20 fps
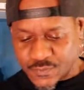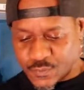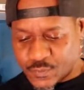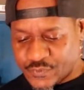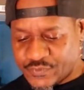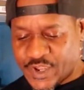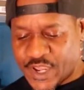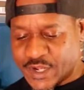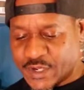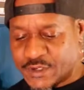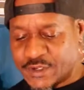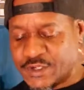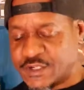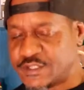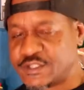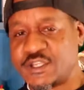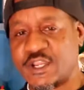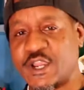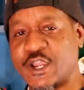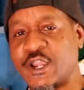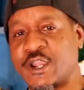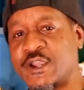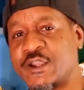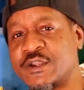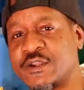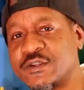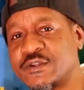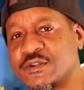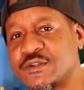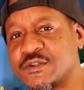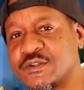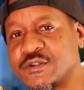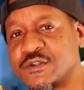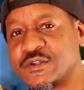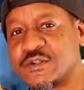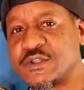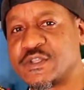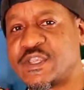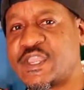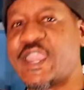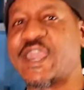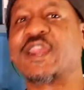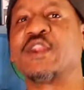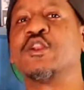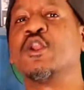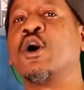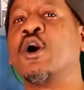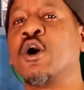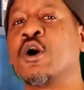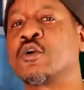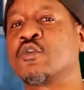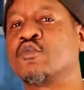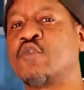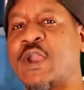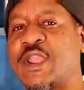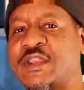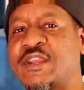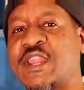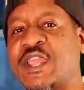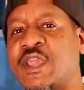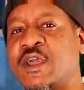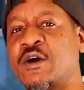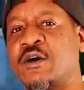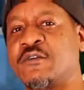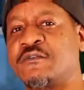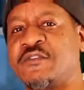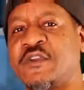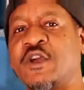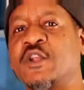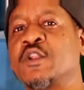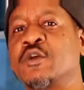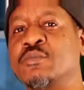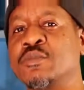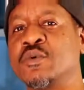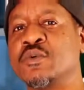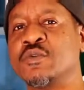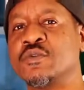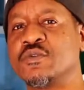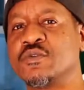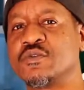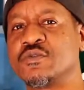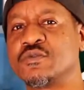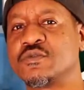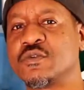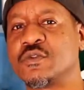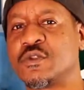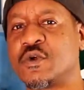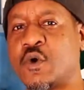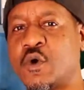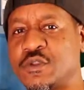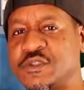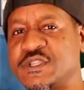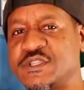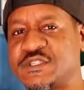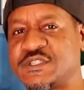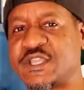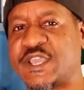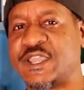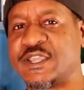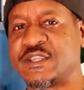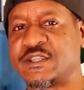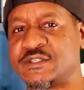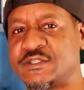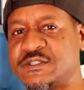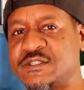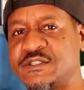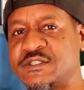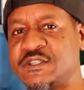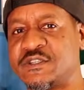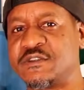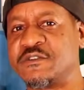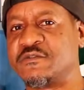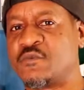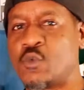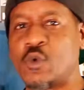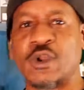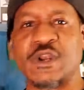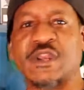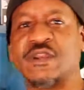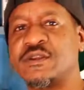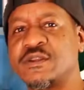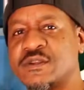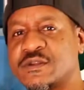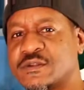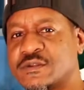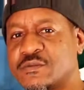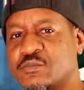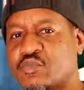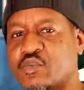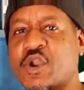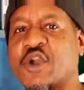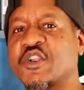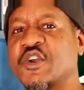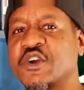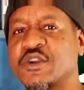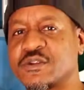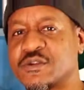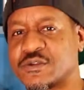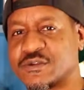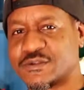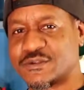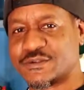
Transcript: We've got an entire catalog right now available on the site consisting of one product.